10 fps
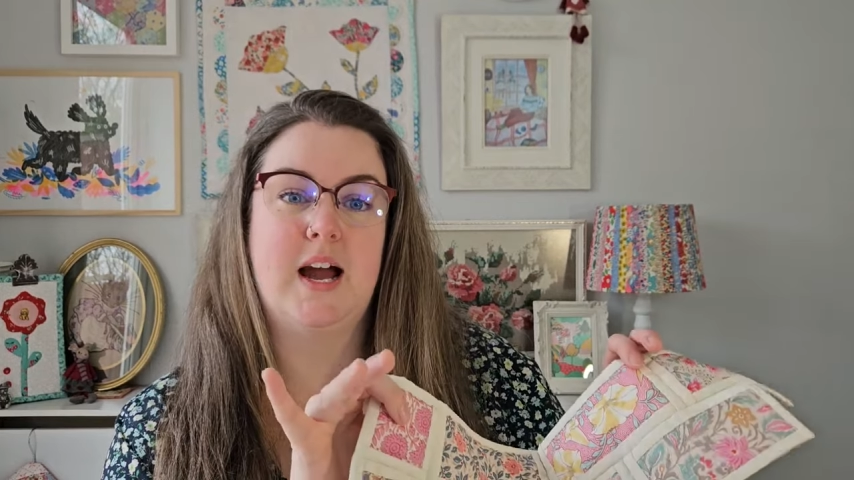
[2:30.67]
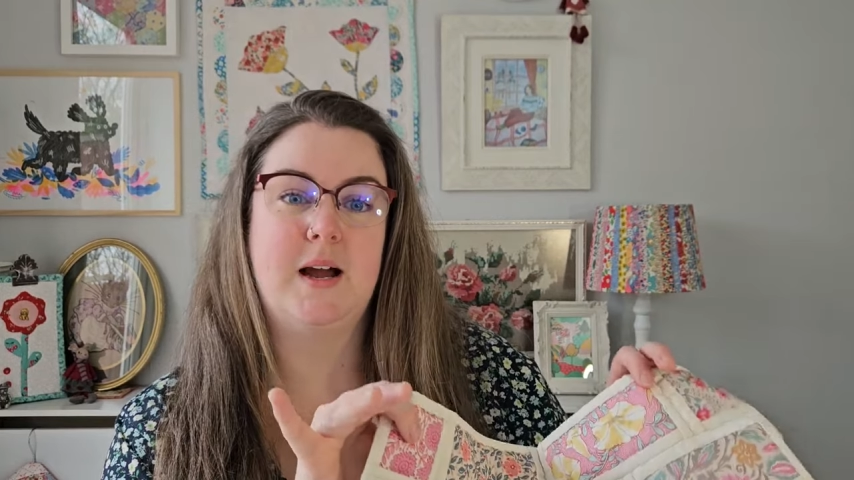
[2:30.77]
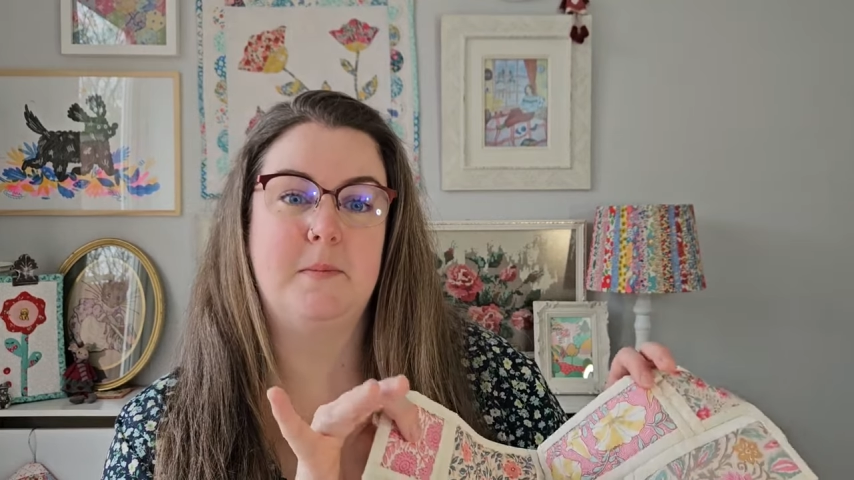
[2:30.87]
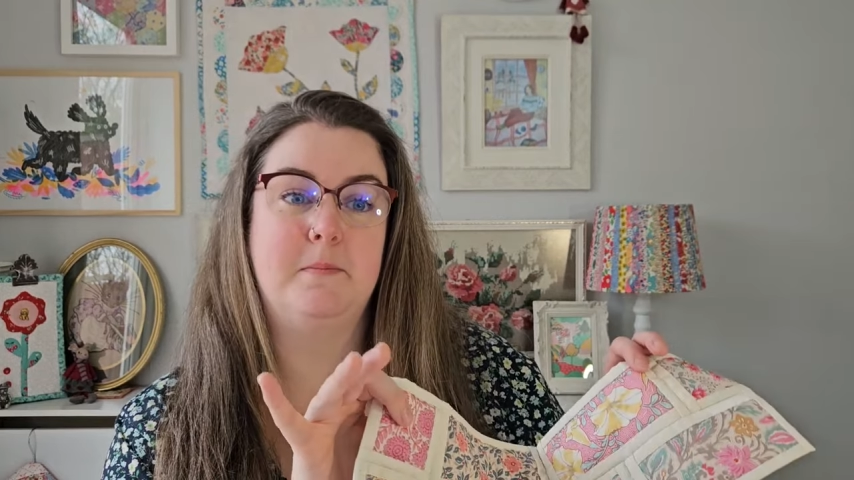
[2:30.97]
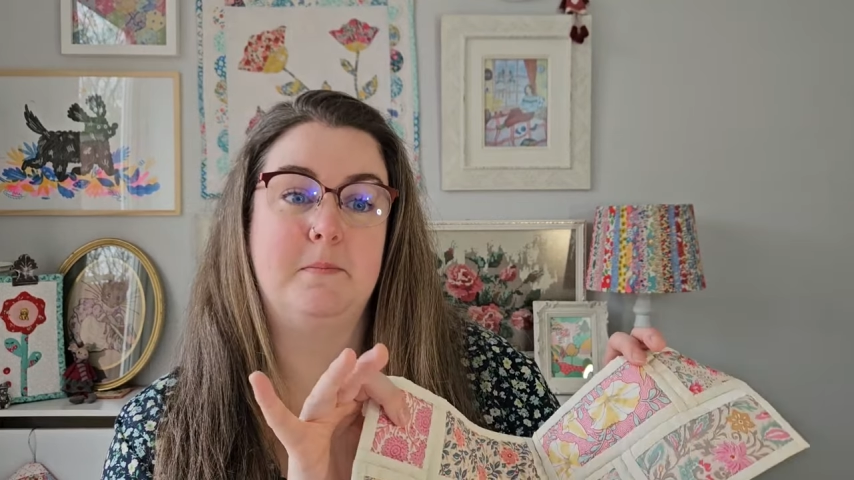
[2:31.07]

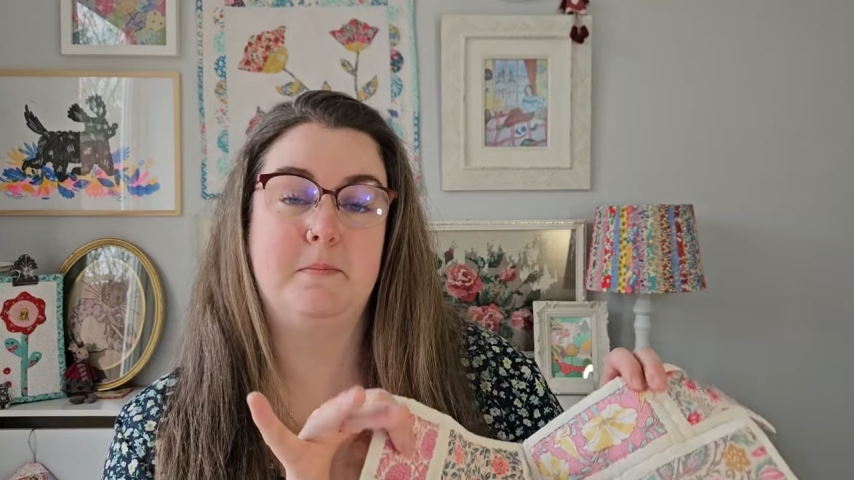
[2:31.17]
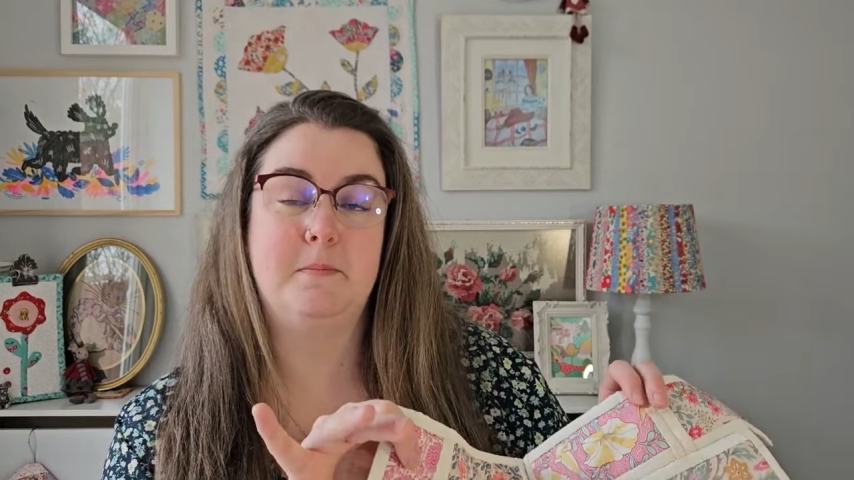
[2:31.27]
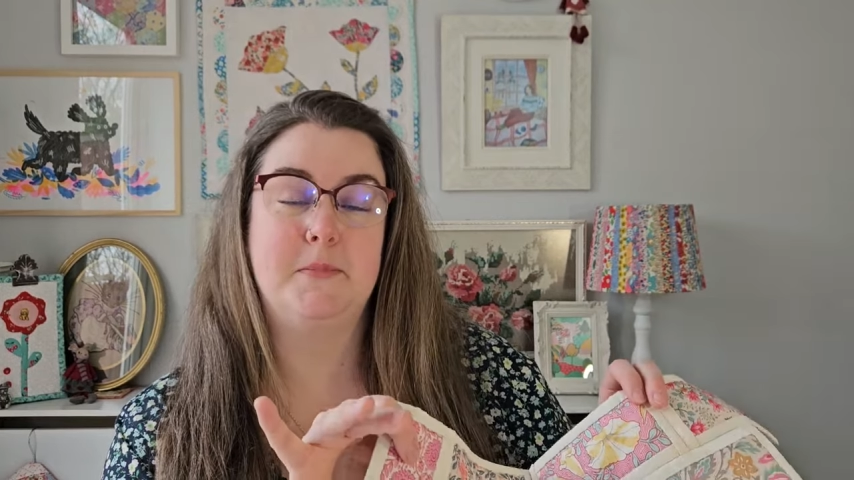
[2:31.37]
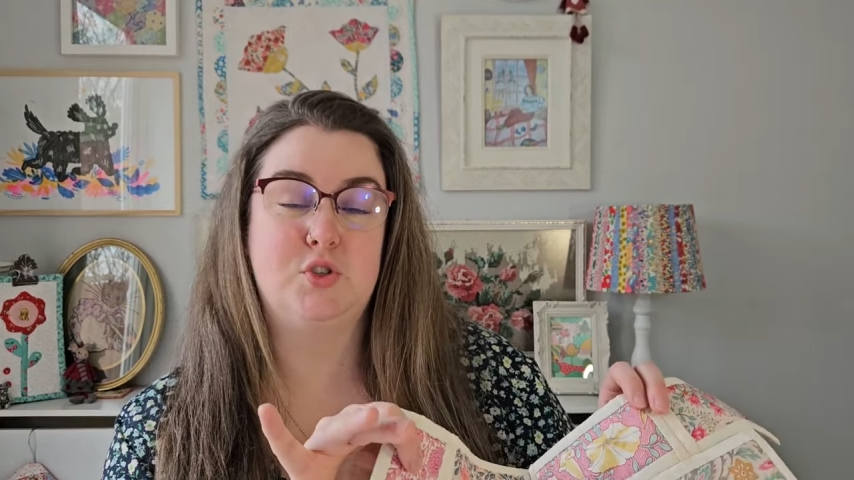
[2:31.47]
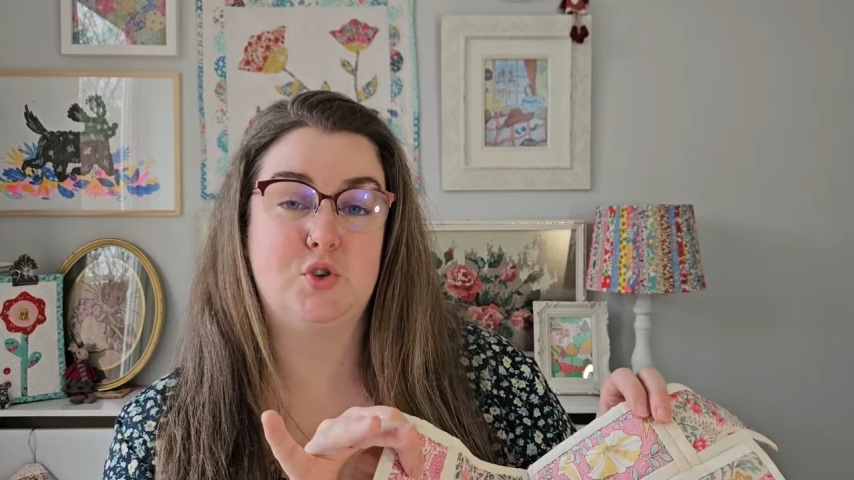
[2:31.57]
um,
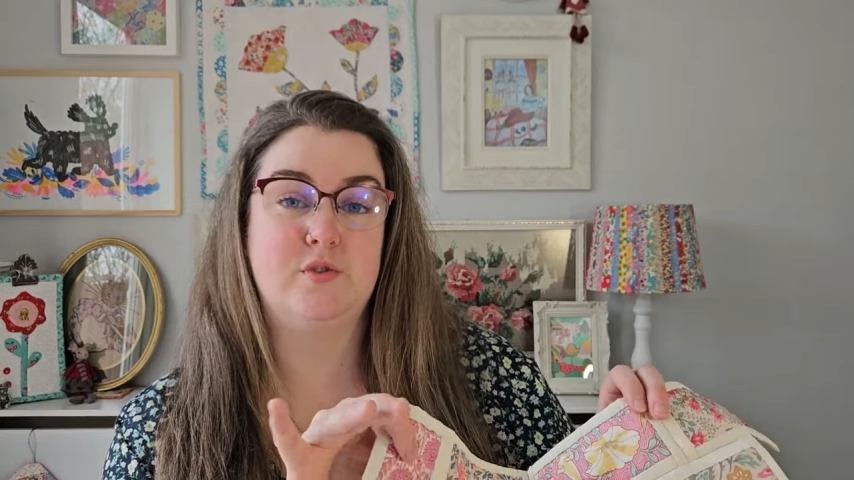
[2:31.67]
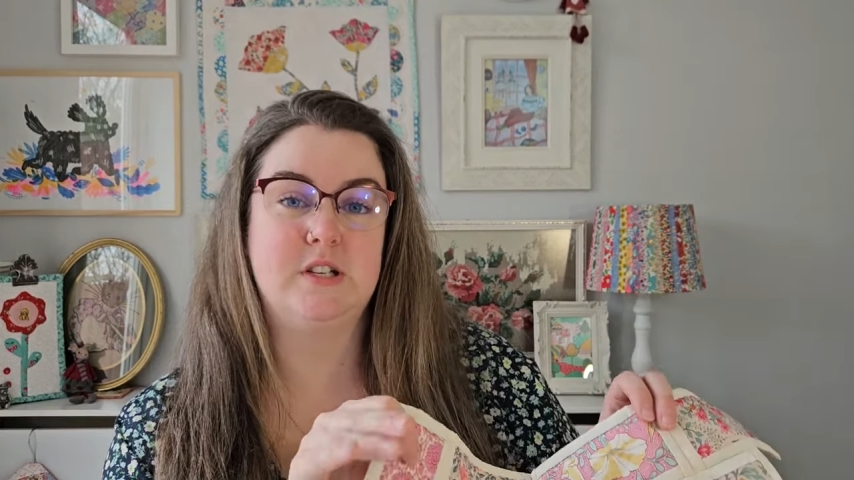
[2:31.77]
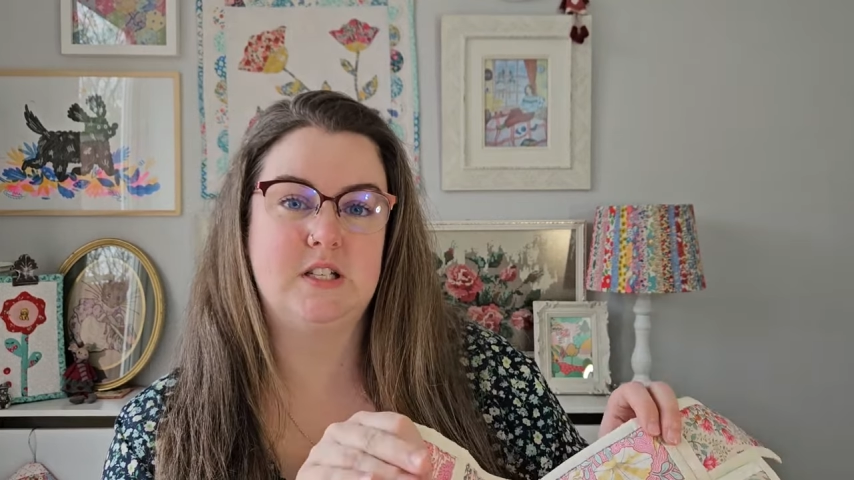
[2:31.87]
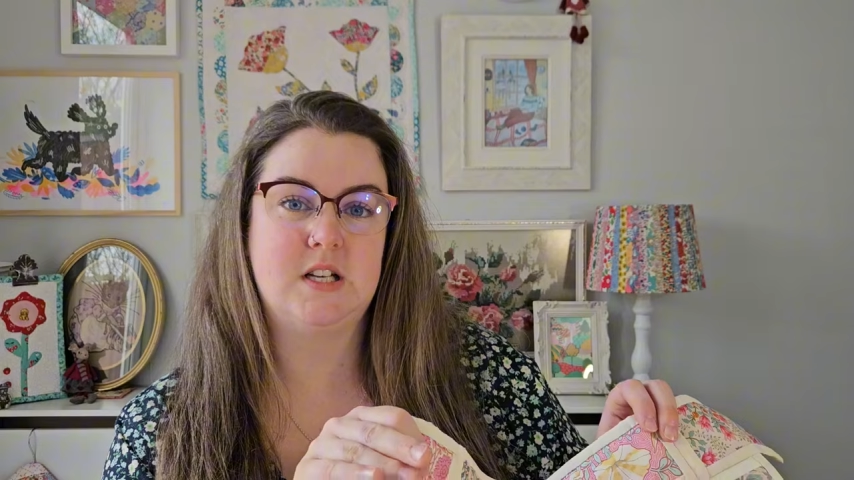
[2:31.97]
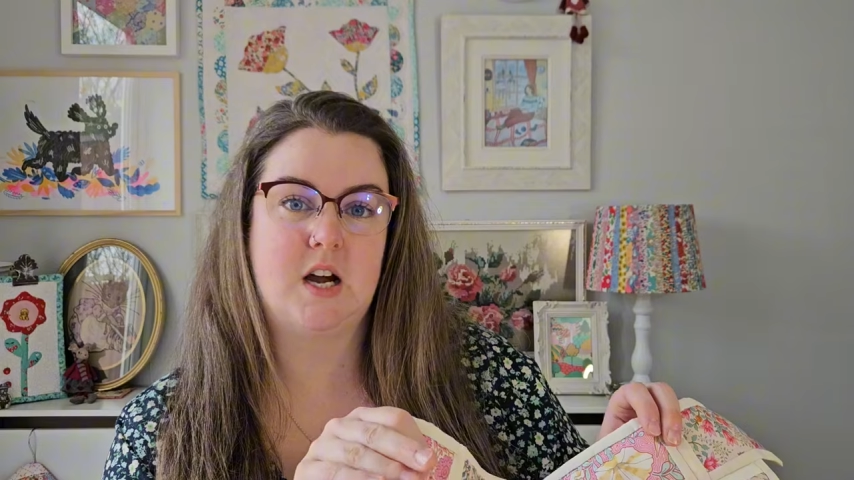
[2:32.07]
Missouri
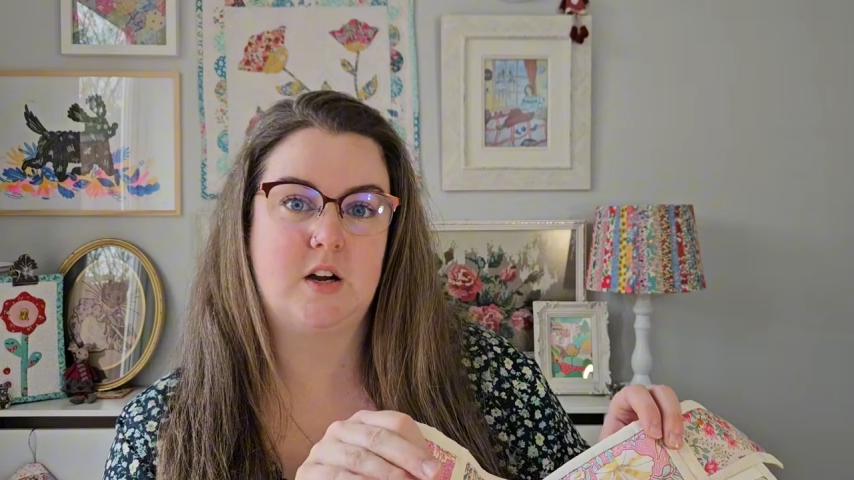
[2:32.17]
Star